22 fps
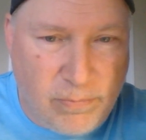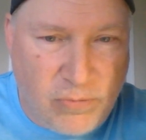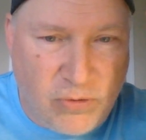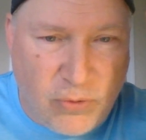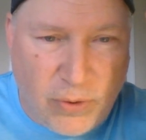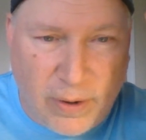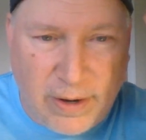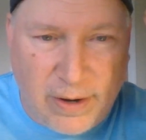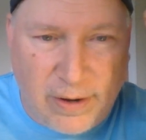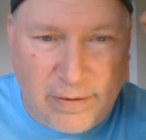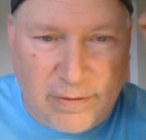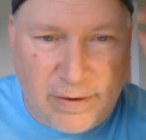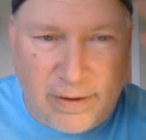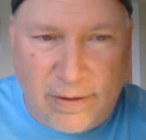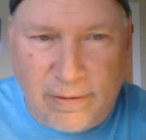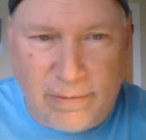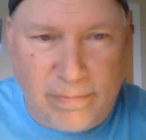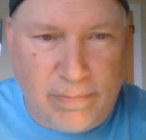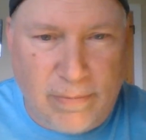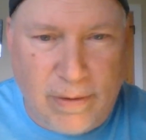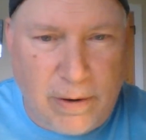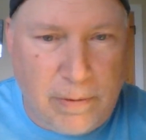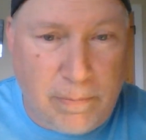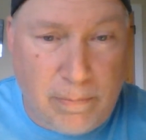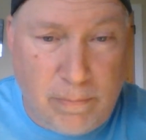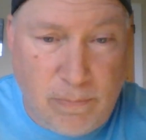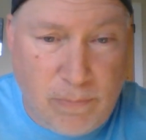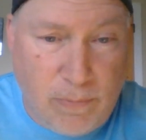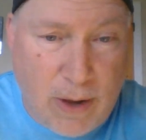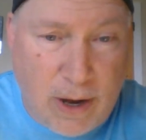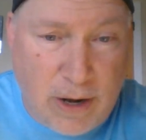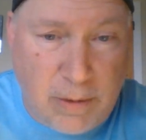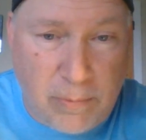trinkets, and they're
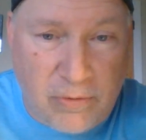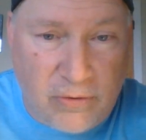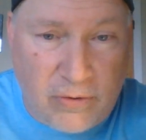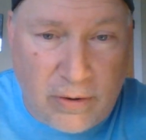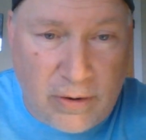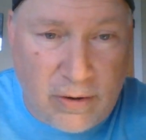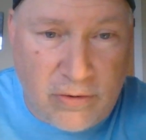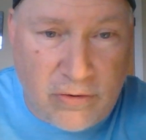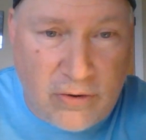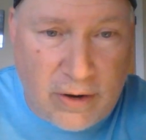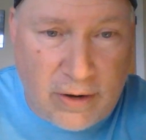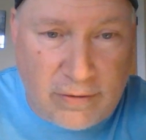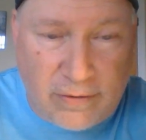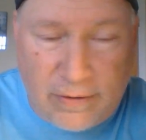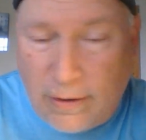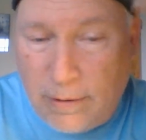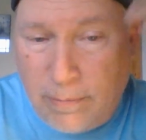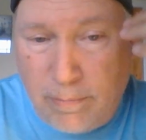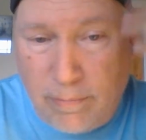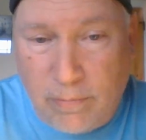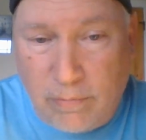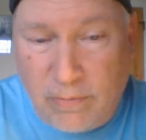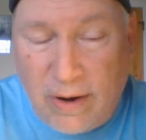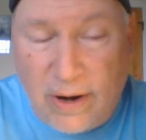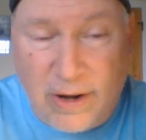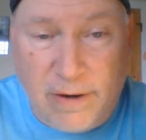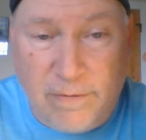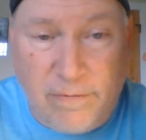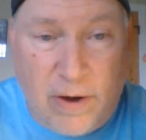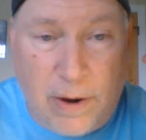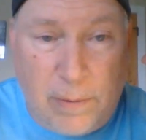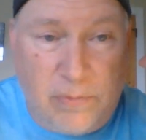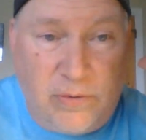95% of
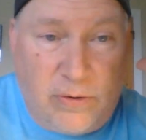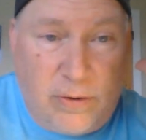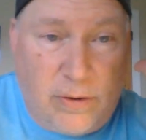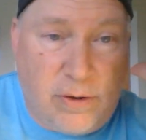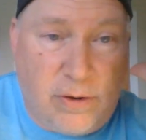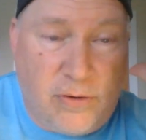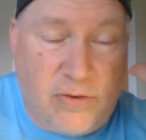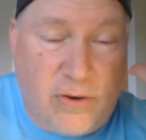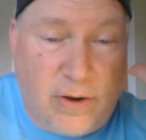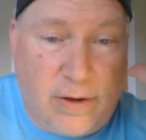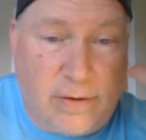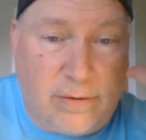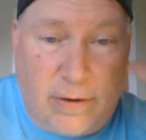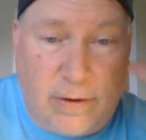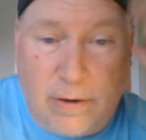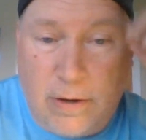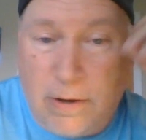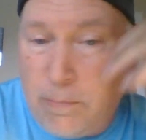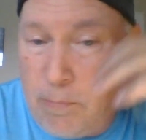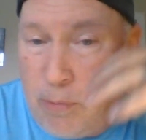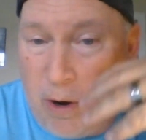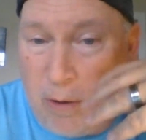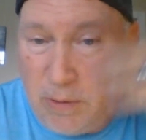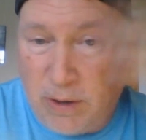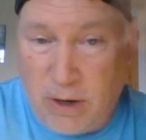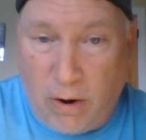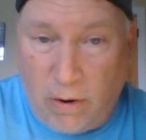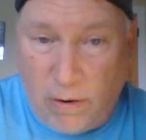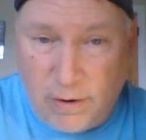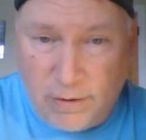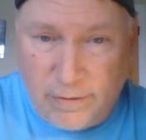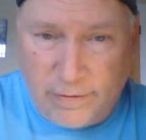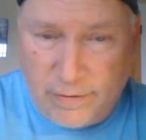the chance that they probably
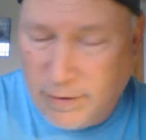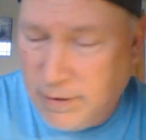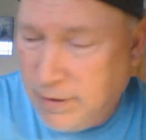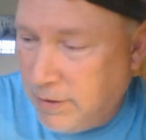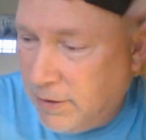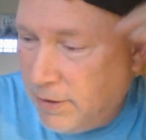aren't.